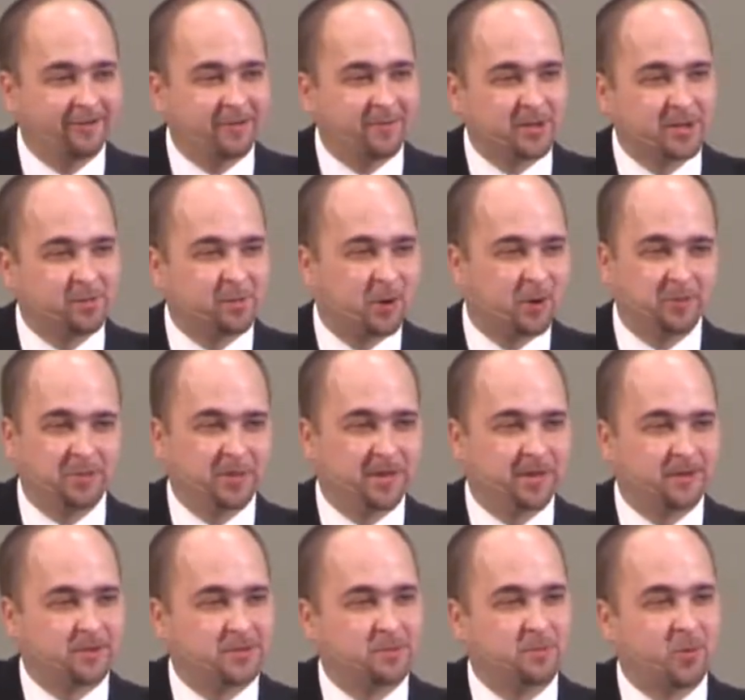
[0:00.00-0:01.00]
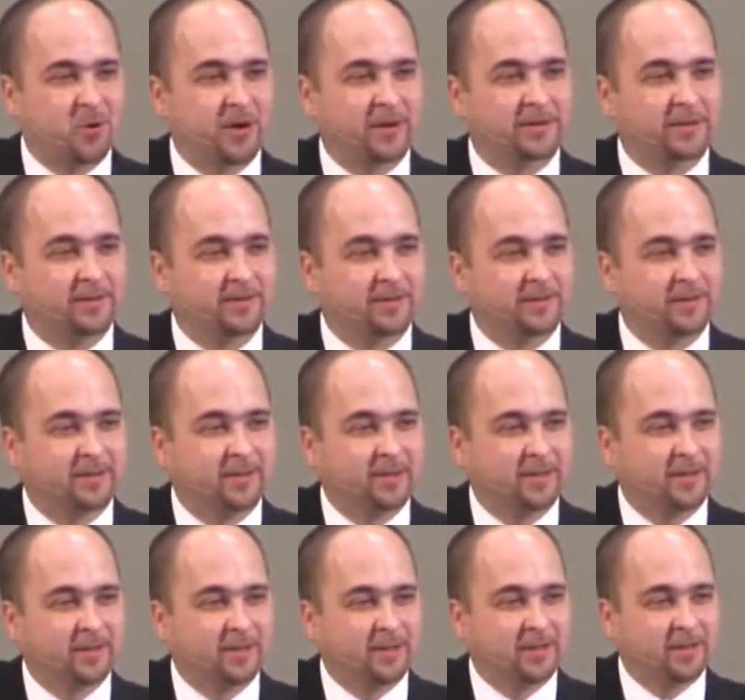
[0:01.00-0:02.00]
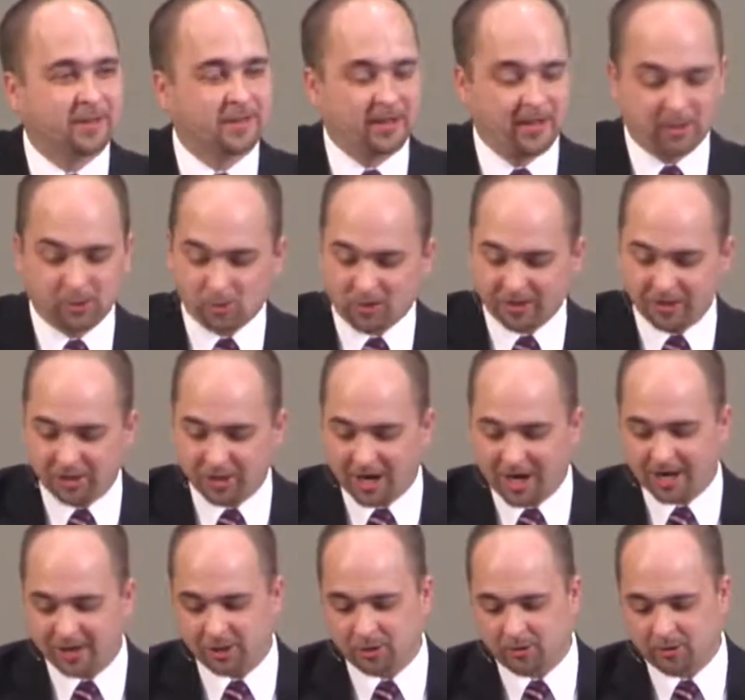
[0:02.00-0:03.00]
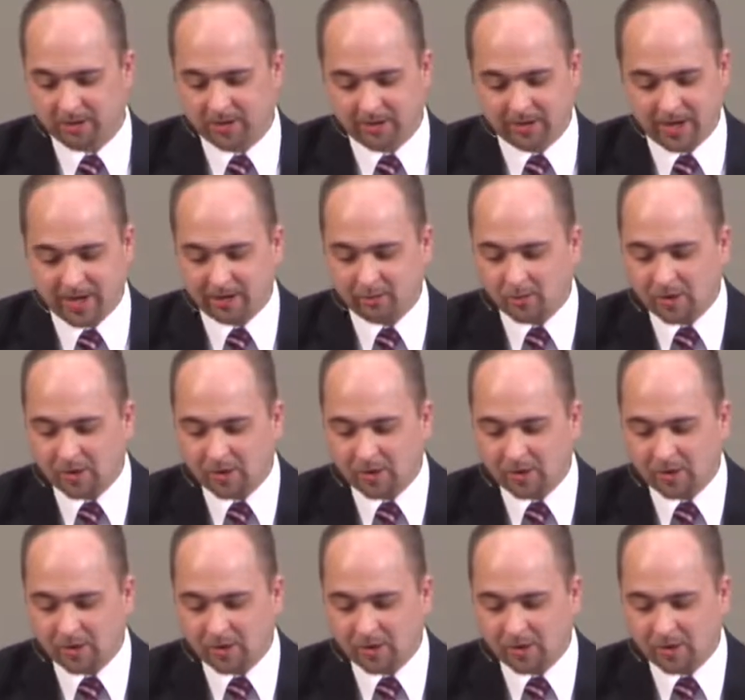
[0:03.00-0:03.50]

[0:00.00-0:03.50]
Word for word: from this pulpit here this morning is what Joshua is saying.